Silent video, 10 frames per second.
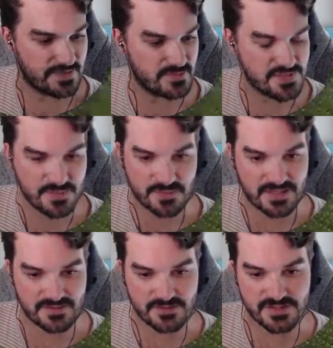We should be able to
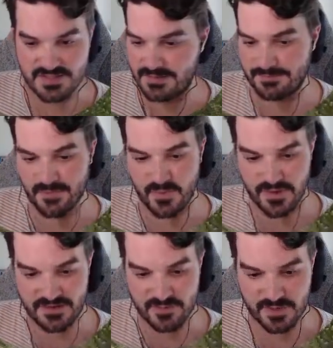get there in no time. We might
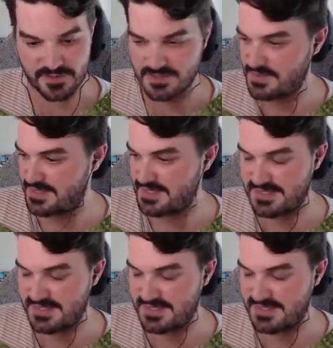even be able to do it this